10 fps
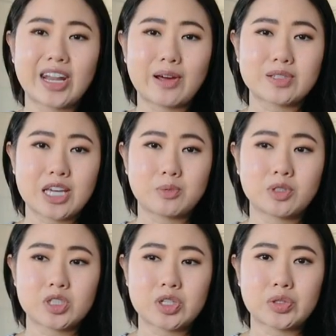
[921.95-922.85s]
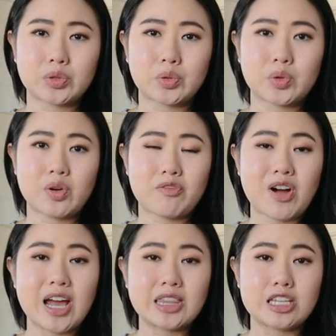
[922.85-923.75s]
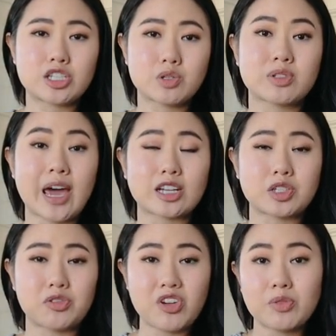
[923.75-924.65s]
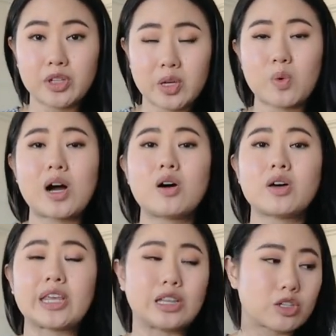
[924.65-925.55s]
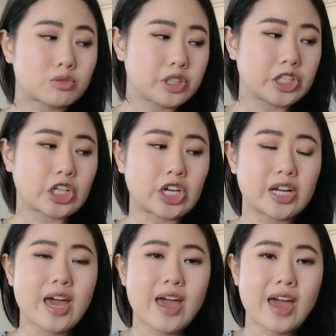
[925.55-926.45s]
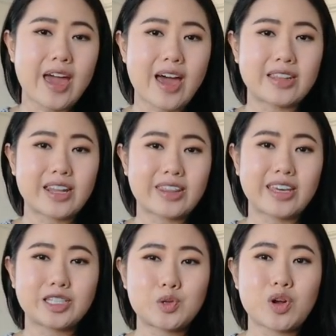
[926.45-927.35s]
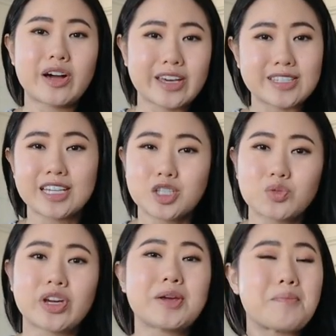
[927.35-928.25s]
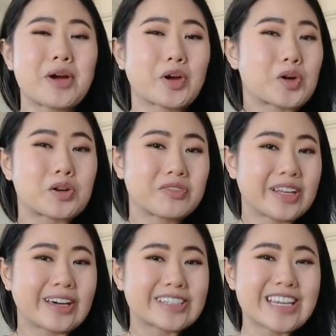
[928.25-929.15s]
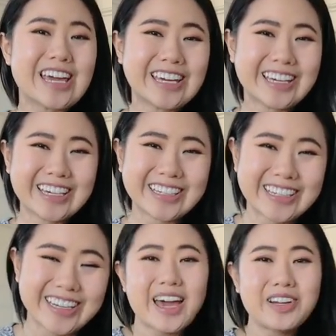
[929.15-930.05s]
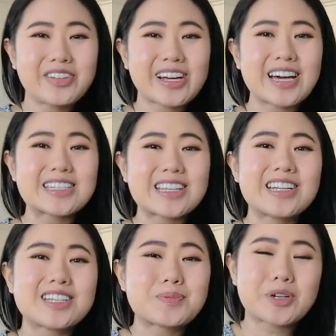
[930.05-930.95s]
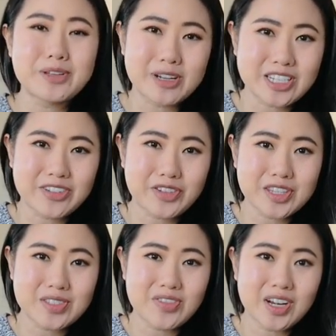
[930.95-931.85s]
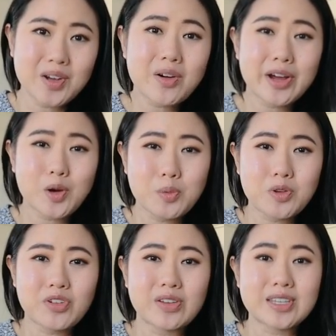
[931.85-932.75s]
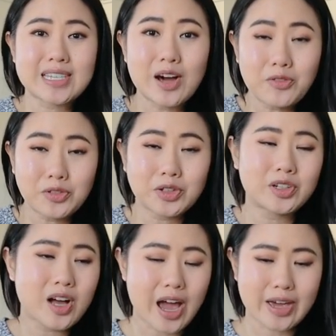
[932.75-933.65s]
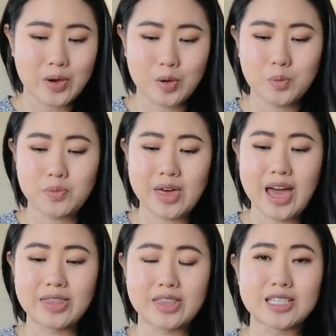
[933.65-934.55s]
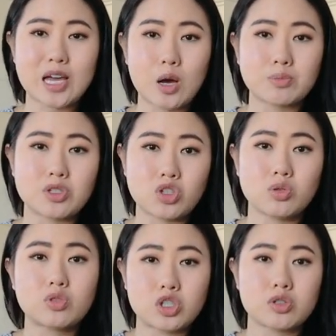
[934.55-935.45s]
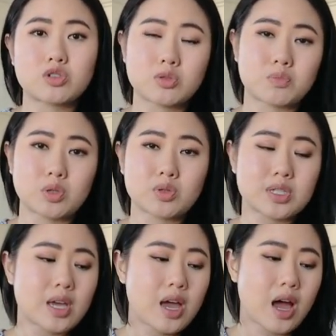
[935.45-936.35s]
that I was able to find these shoes that actually fit really well, they look really good, and they do not accentuate my curved legs. Anyway guys, that is pretty much it for this video. I hope you found this helpful. I hope that this helps you choose boots